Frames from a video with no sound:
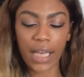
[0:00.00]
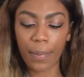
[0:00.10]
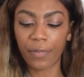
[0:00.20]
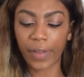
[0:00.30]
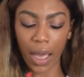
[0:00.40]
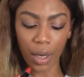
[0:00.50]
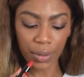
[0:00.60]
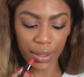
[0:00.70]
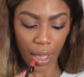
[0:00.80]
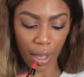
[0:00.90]
type of
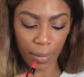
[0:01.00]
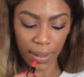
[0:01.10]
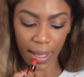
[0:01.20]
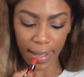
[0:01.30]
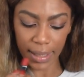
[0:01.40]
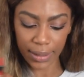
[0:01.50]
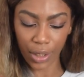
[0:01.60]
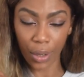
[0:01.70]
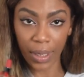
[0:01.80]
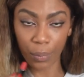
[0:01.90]
girl, so yeah, let's
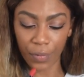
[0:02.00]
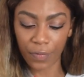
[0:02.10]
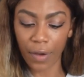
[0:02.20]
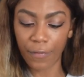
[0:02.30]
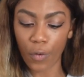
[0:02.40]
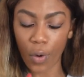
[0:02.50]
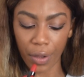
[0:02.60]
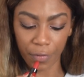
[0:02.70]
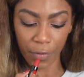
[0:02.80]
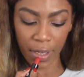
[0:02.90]
go in with four
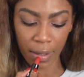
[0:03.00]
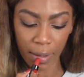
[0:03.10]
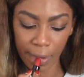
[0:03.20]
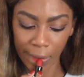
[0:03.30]
oh three.